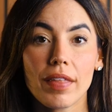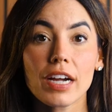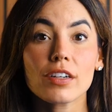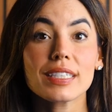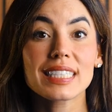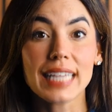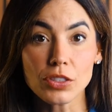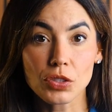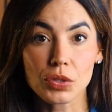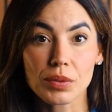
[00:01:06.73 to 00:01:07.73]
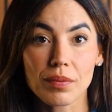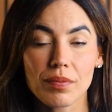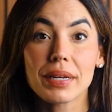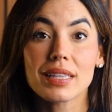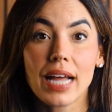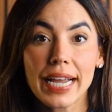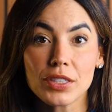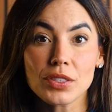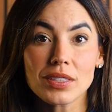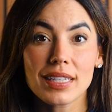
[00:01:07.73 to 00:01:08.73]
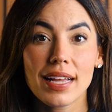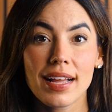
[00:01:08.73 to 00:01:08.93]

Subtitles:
They are essential. But aligners?